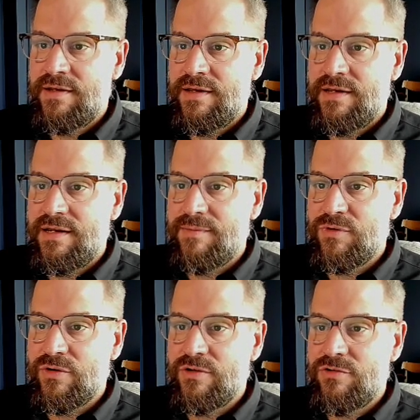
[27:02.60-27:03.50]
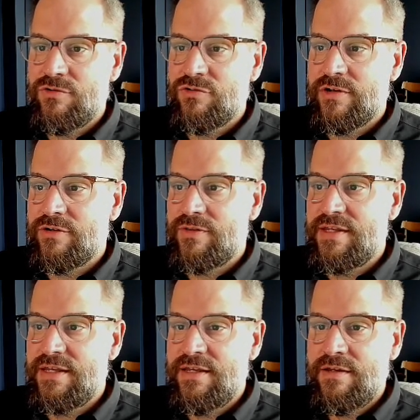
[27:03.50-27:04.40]
And I'm going to trigger
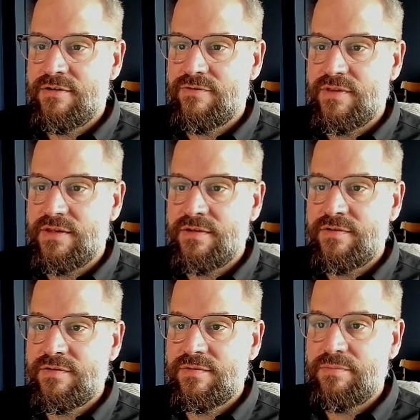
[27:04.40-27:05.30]
the end of this